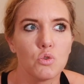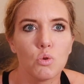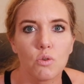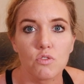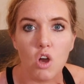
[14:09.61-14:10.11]

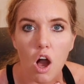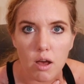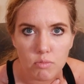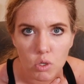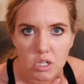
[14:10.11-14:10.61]
You have
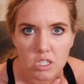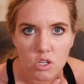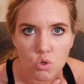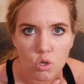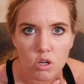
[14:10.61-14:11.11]
calmed your
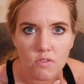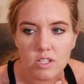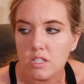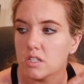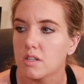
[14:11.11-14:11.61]
central
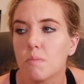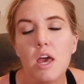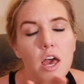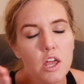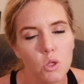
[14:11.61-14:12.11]
nervous system
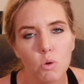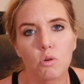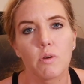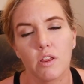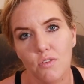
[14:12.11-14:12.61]
and you
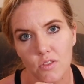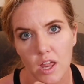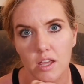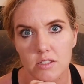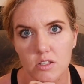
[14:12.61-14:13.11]
are ready for
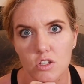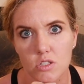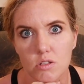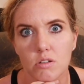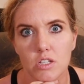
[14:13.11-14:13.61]
that next
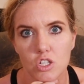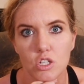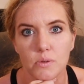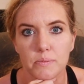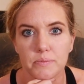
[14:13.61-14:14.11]
logistical issue.